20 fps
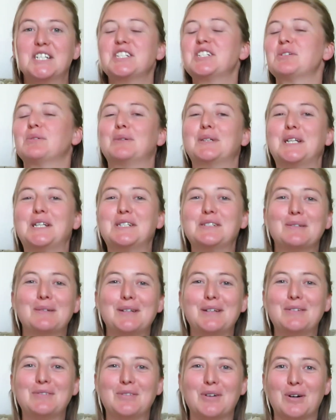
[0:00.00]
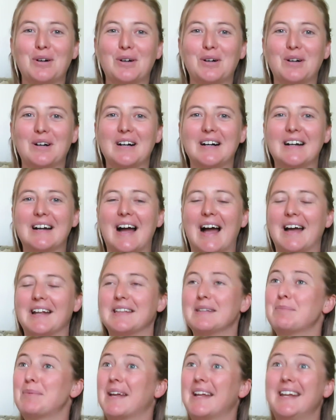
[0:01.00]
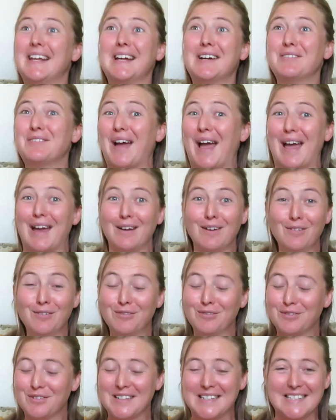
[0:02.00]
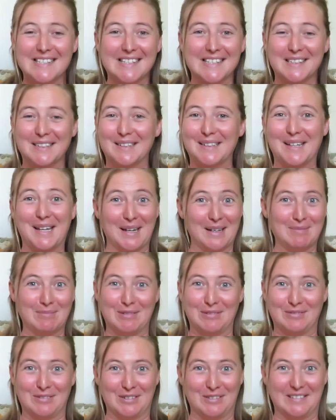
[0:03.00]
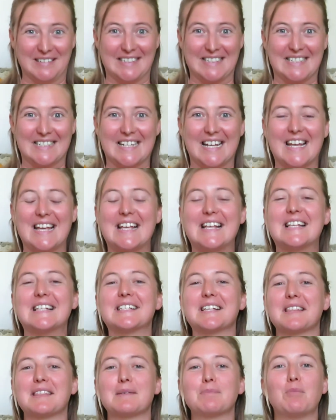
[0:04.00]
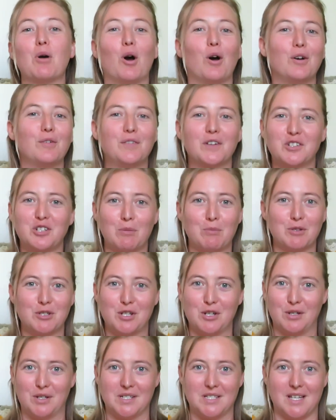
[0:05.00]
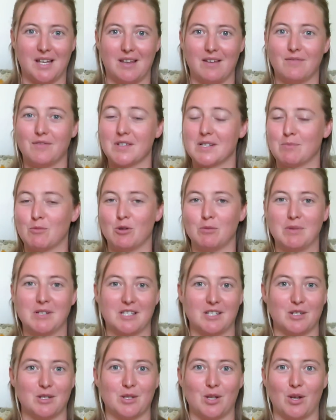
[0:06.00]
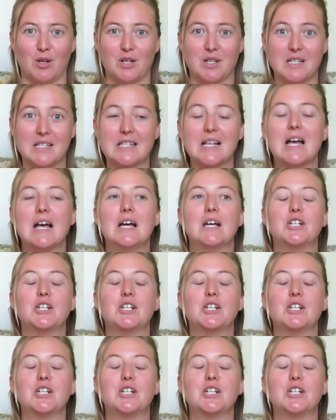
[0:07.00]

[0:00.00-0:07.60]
2024 and the beginning of every single year before it is the perfect opportunity for small business owners